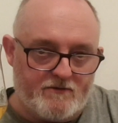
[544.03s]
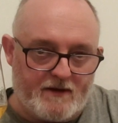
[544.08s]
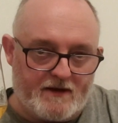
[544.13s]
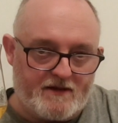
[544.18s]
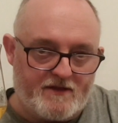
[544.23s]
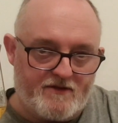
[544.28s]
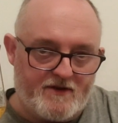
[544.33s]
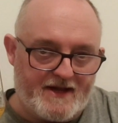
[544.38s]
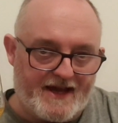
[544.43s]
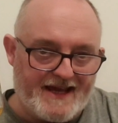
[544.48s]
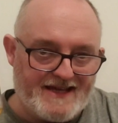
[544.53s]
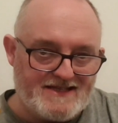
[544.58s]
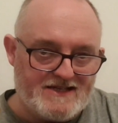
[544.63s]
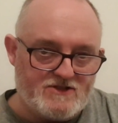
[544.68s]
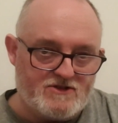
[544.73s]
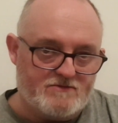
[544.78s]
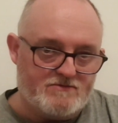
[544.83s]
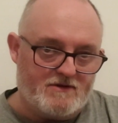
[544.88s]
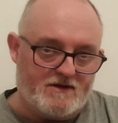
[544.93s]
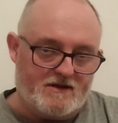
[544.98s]
like 380,
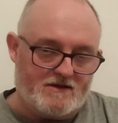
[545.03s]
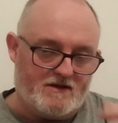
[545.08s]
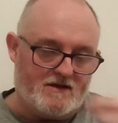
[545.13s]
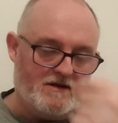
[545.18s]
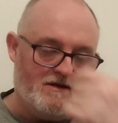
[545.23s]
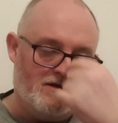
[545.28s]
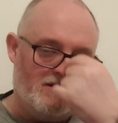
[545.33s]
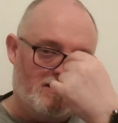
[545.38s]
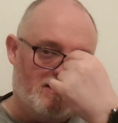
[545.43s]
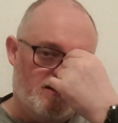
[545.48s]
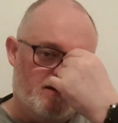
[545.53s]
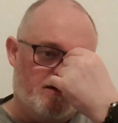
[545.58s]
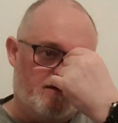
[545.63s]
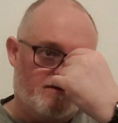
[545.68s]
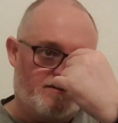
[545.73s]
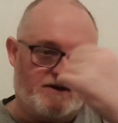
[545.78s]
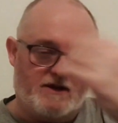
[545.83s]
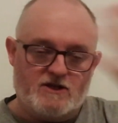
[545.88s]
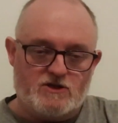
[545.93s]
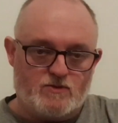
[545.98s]
something like that,
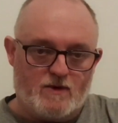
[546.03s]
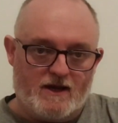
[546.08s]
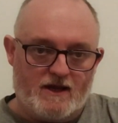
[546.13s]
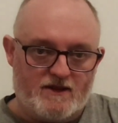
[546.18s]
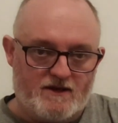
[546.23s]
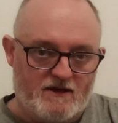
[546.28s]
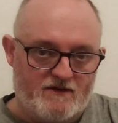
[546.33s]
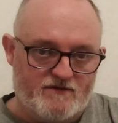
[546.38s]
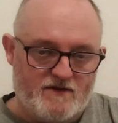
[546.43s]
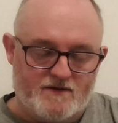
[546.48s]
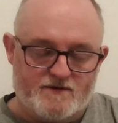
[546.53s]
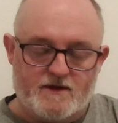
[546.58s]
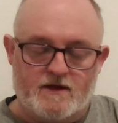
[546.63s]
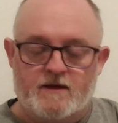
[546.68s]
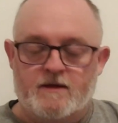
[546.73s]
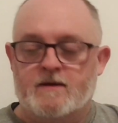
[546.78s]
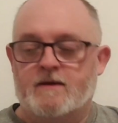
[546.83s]
320, 350,